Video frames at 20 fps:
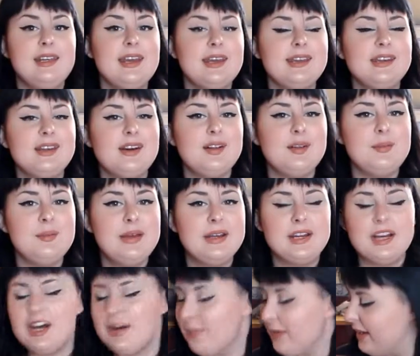Get It All
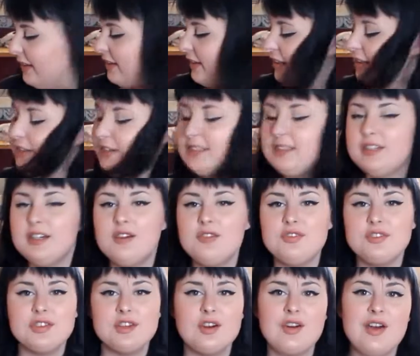makeup and other
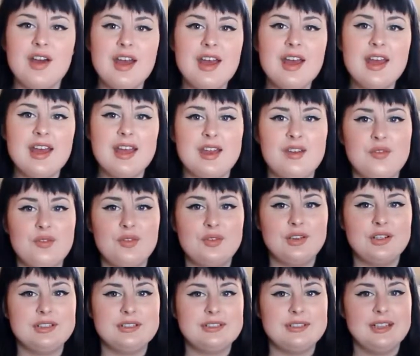stuff so if you
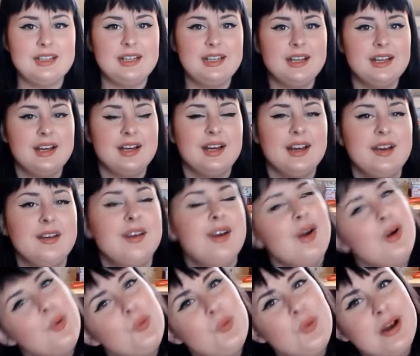want to see uh,
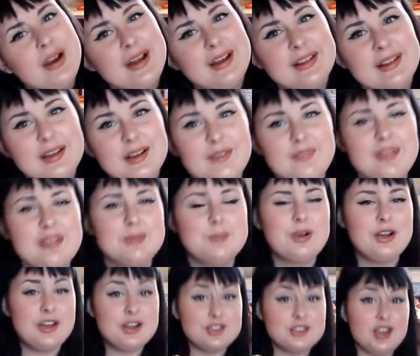what I think of this
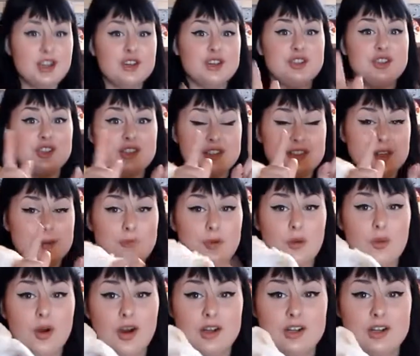product, just keep on